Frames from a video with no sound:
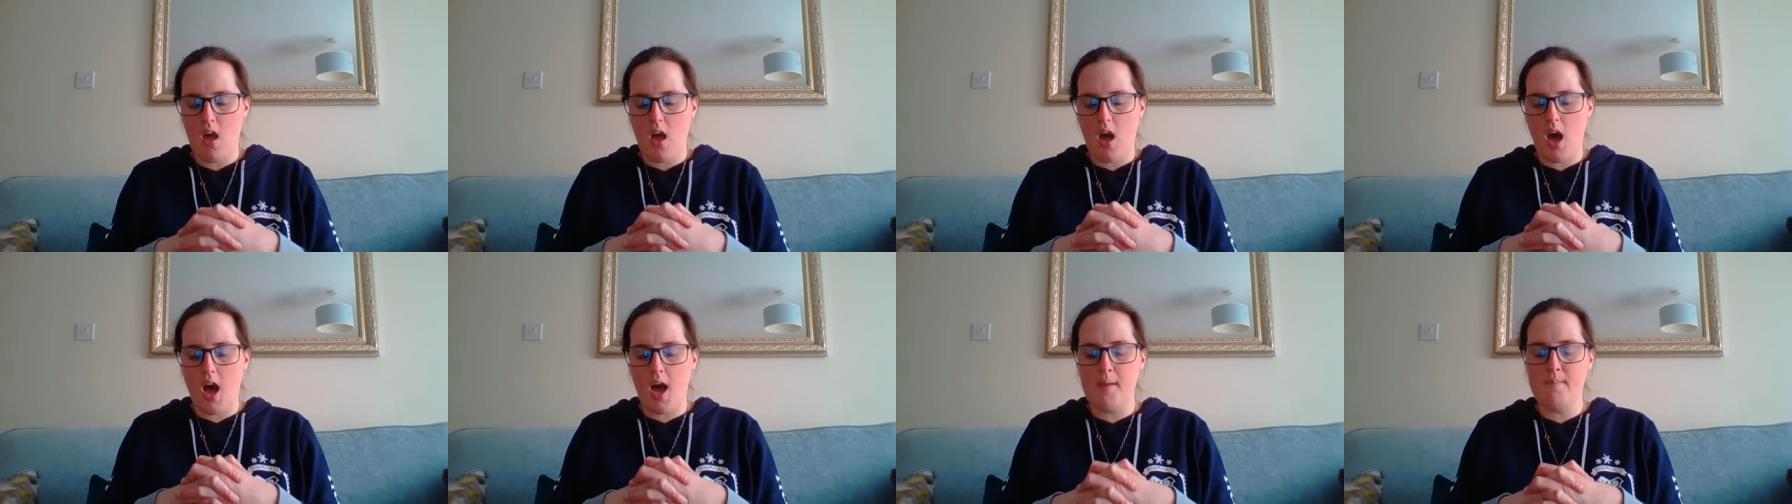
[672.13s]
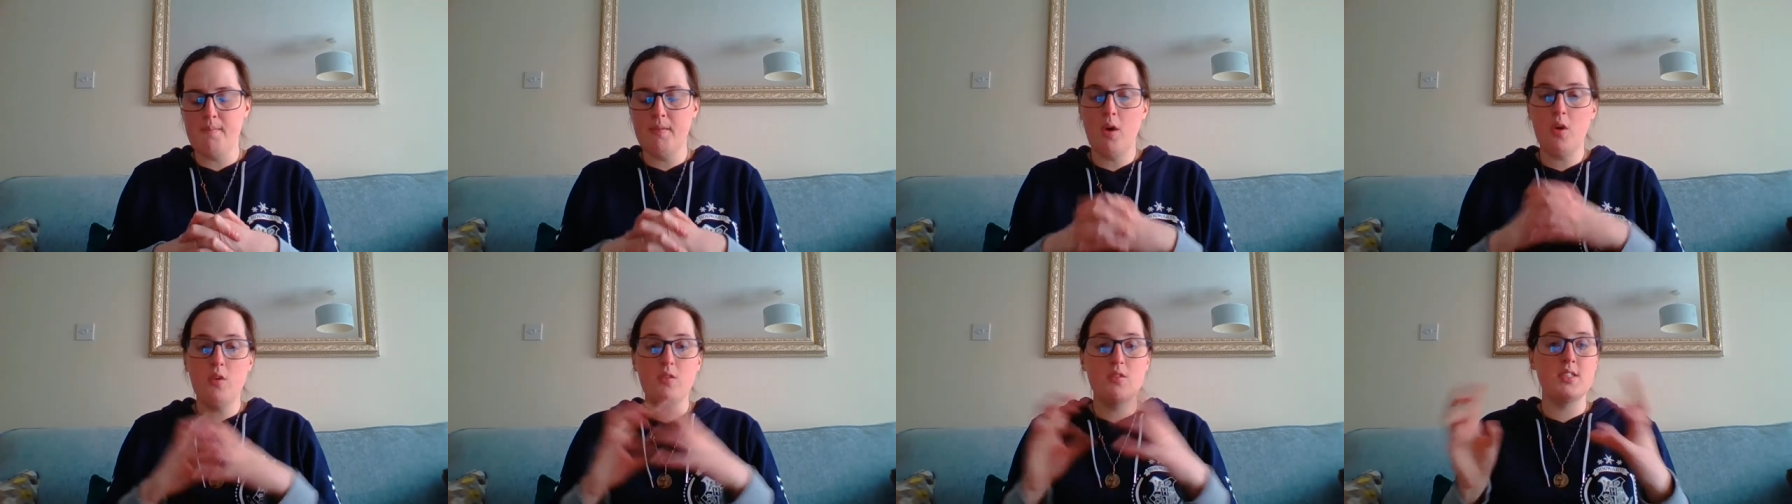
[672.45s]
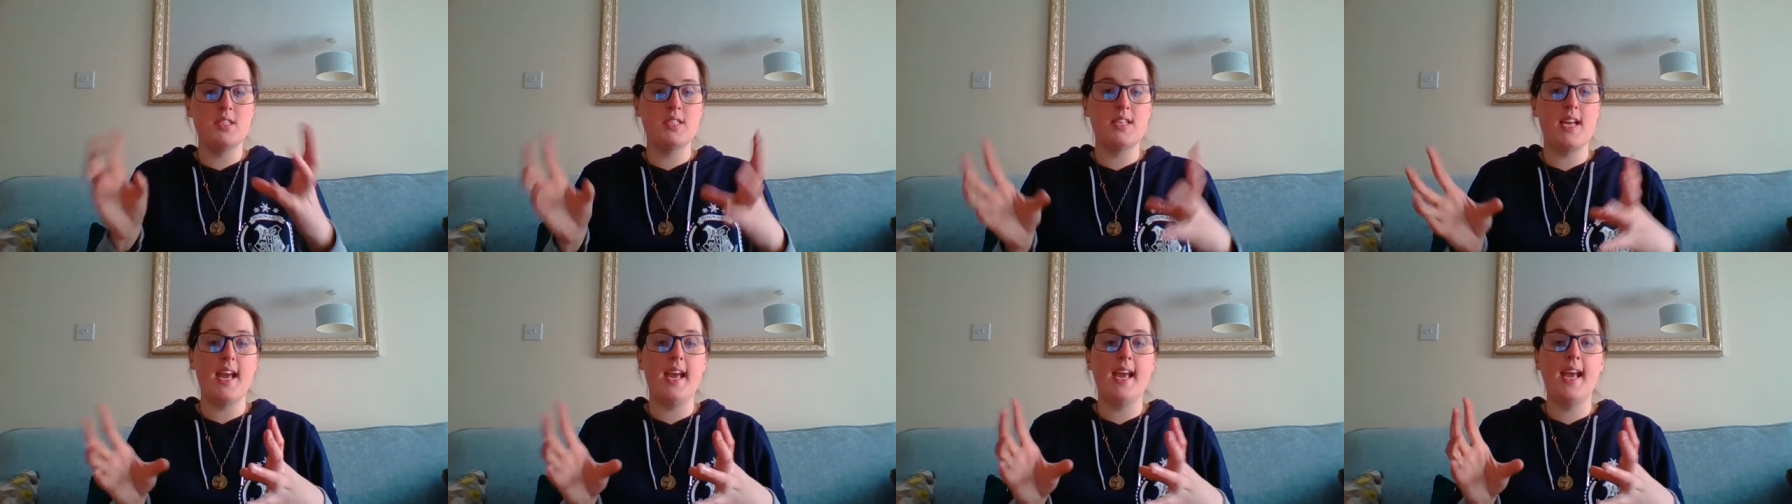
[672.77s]
I'm not
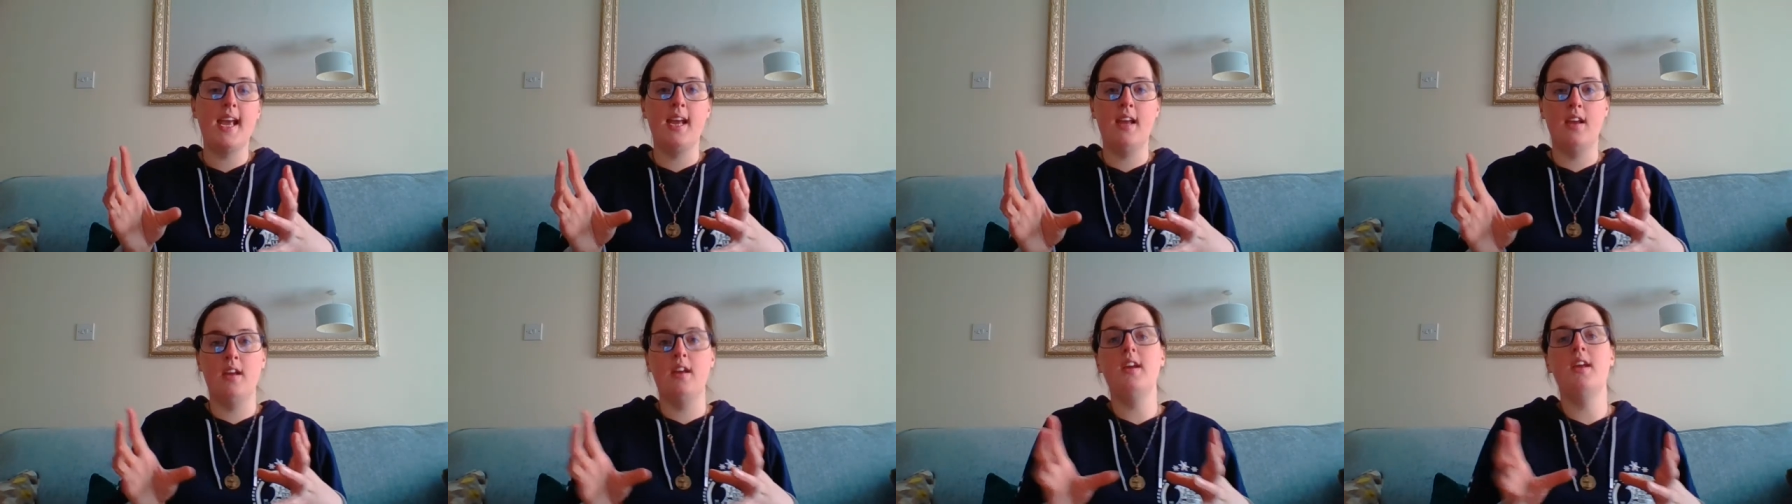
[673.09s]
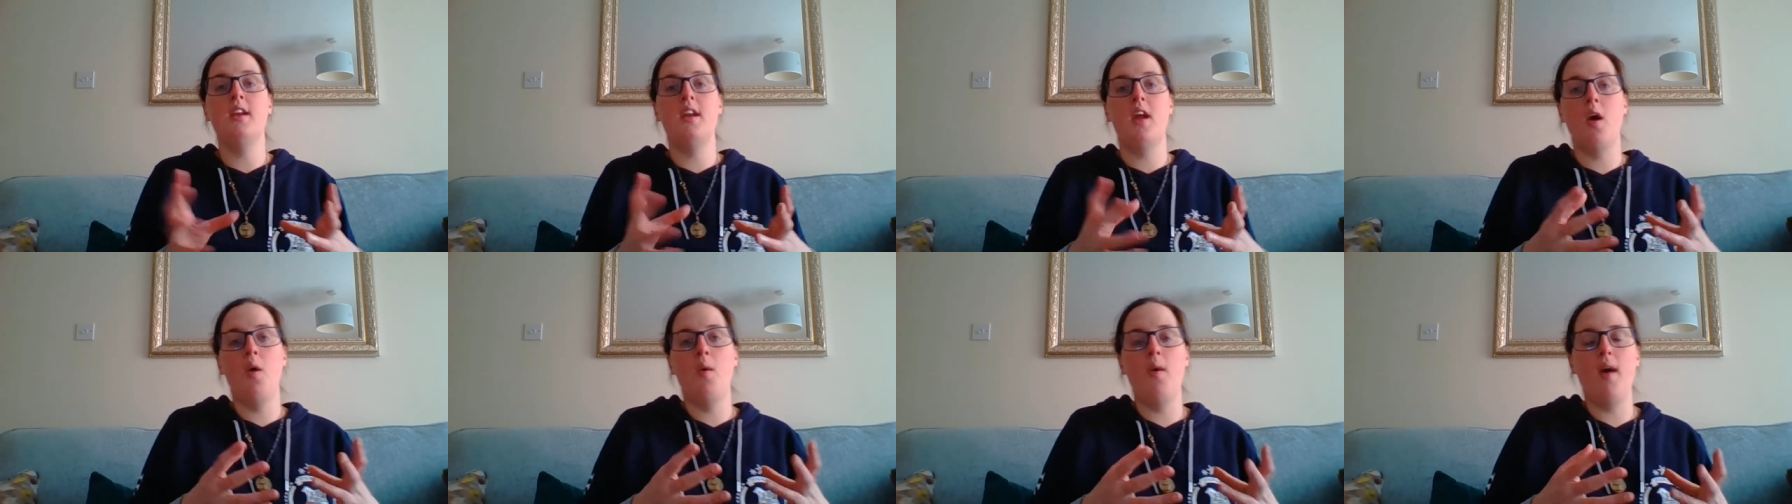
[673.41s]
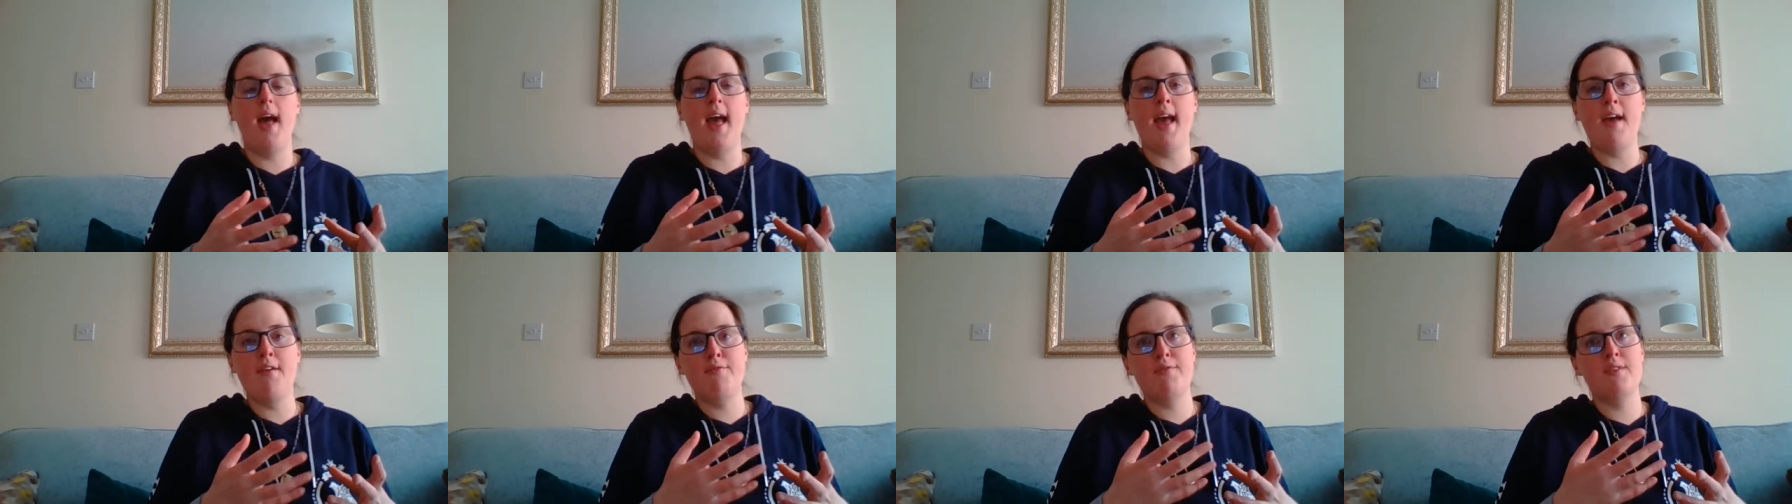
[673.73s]
saying, you know,
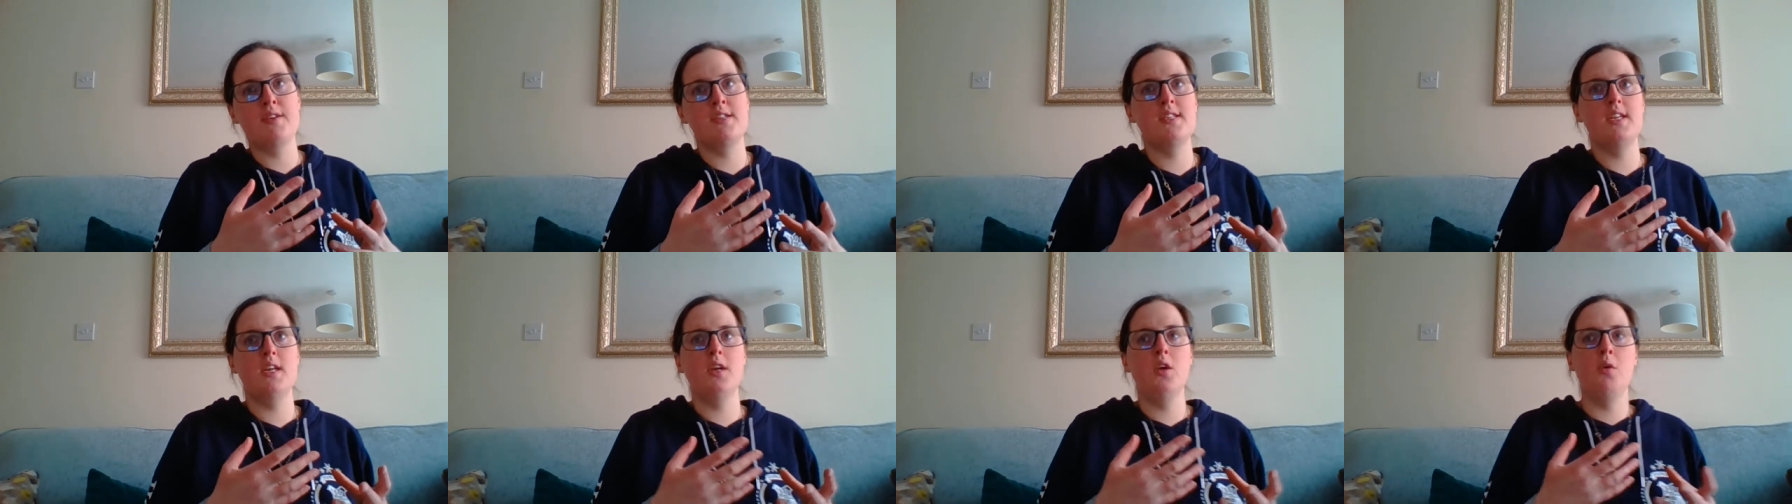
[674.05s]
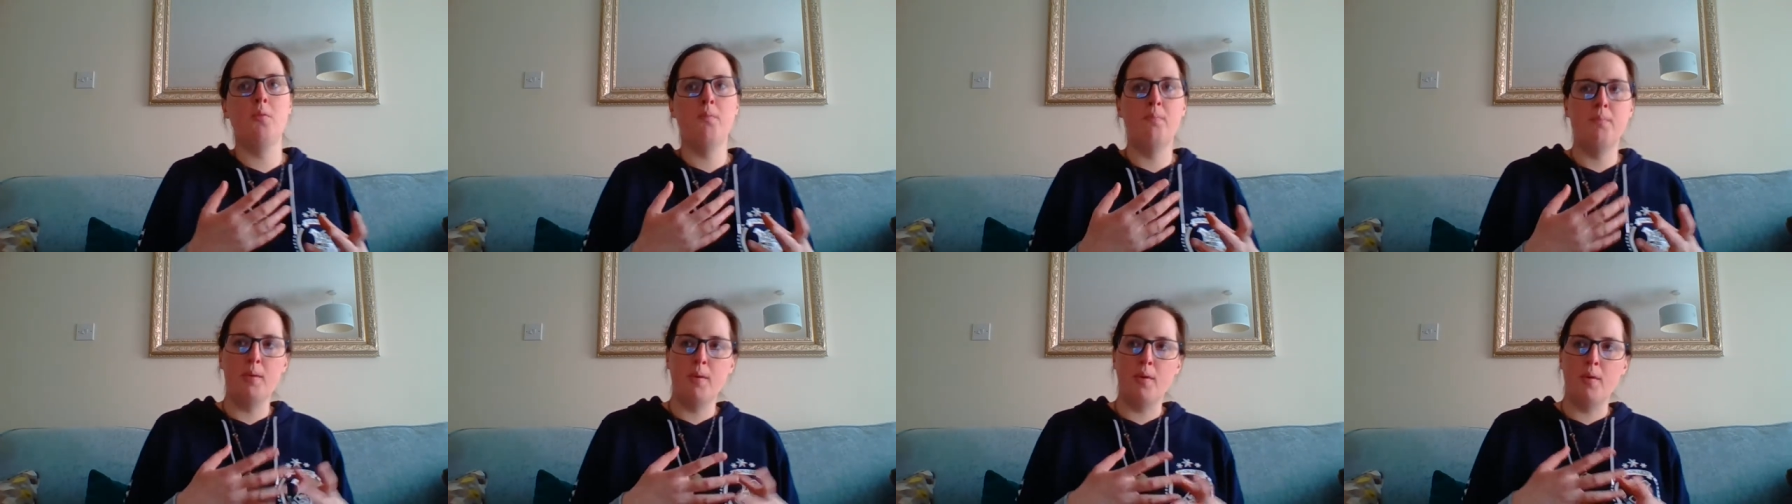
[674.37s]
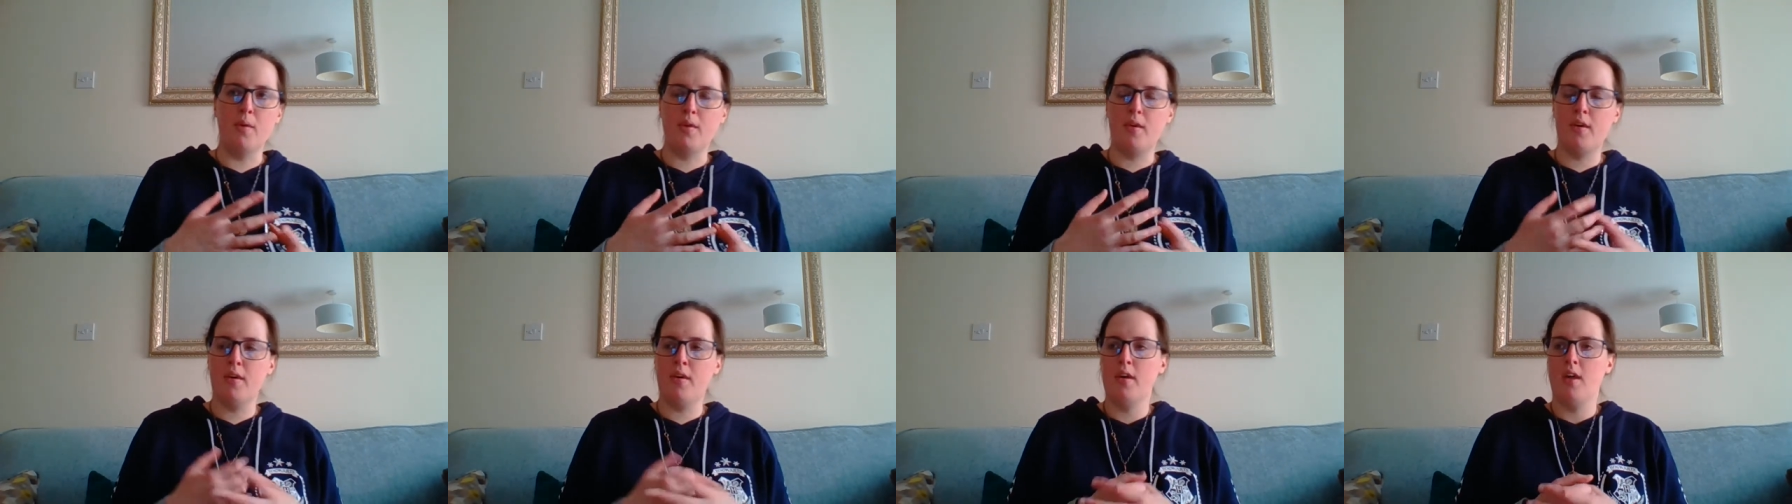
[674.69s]
every single book